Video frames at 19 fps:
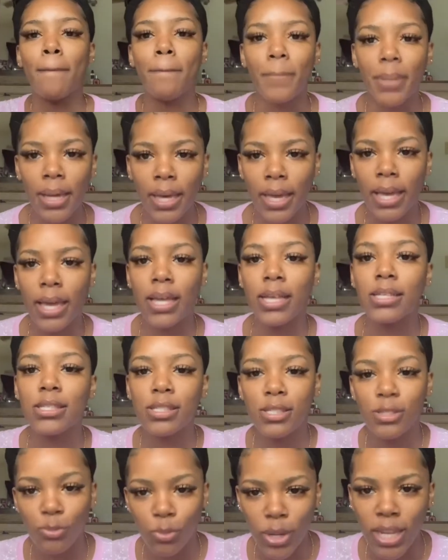button,
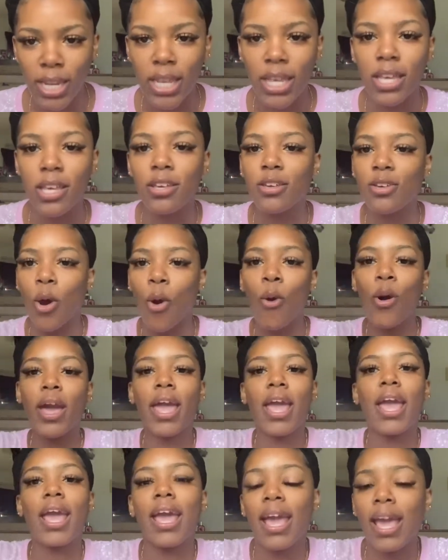sweetie. Go
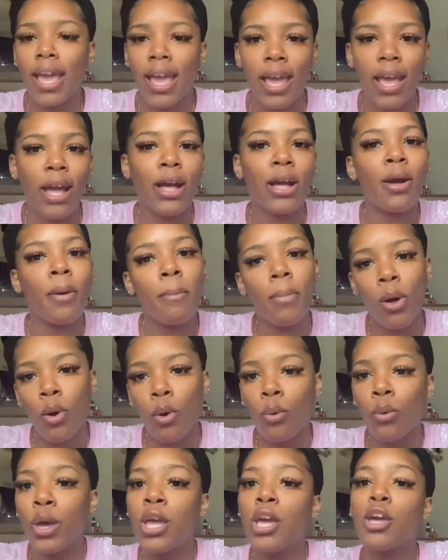ahead, come
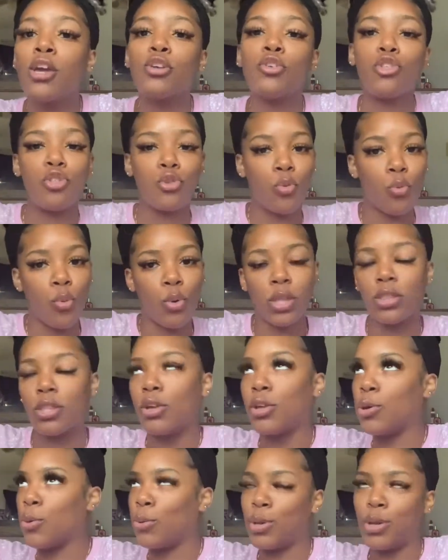on, join the
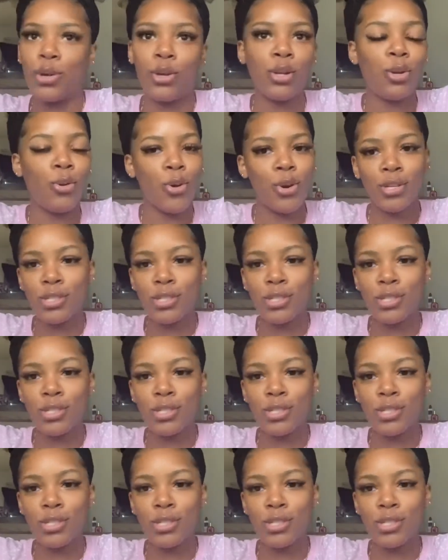Golden Galore